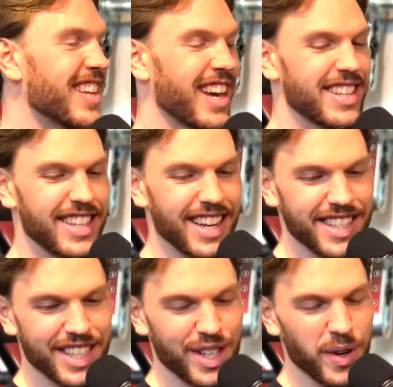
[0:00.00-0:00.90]
Yeah, it's getting
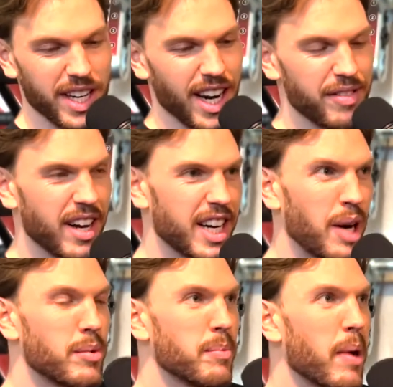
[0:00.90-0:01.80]
to you quick. I've had a
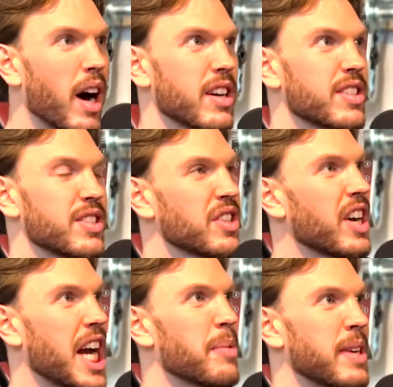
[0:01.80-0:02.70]
couple of pucks
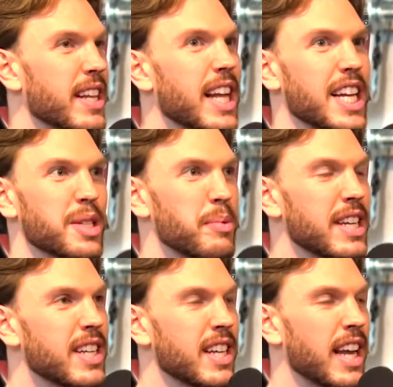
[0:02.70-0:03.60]
shot at me at that
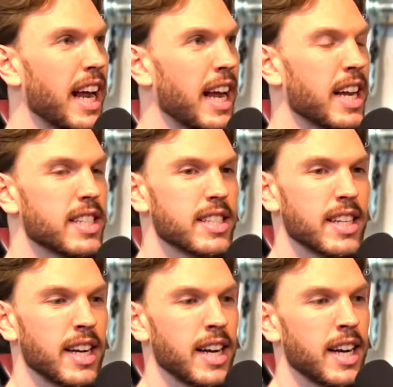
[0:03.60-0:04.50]
speed, and
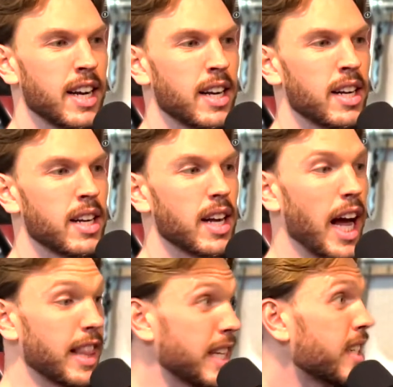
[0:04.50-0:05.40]

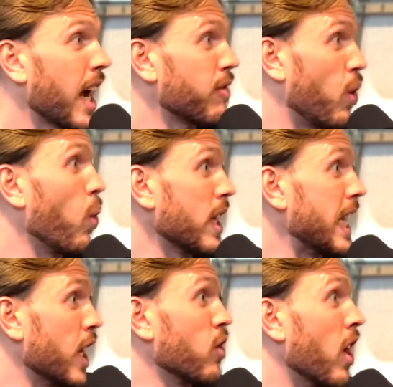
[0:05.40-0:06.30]
at least I have goalie gear